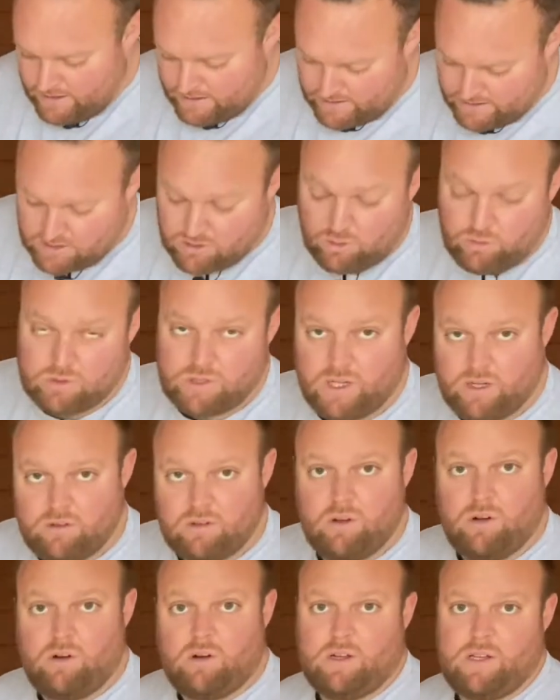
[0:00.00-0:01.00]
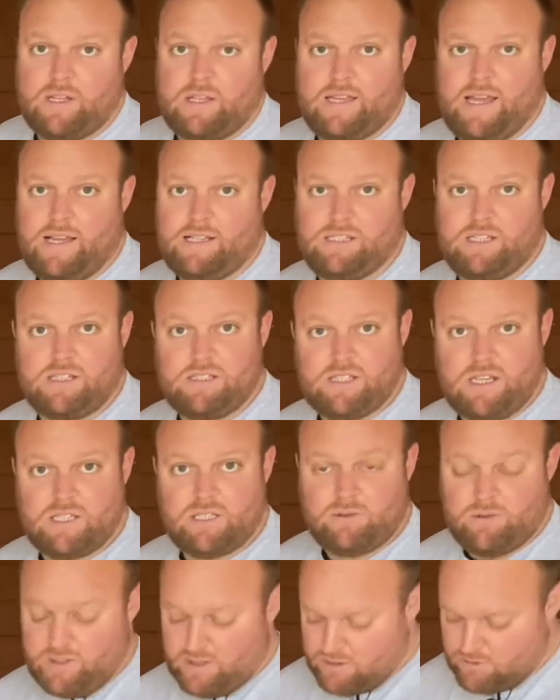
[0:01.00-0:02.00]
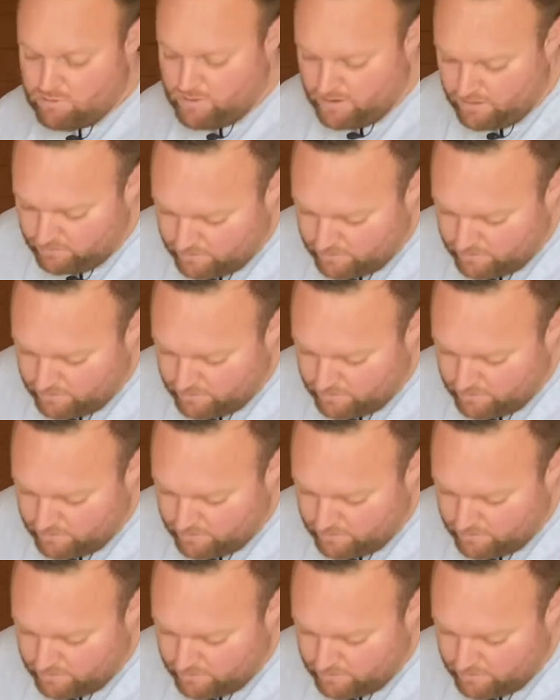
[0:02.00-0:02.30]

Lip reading: it's also got a gas accessory as well.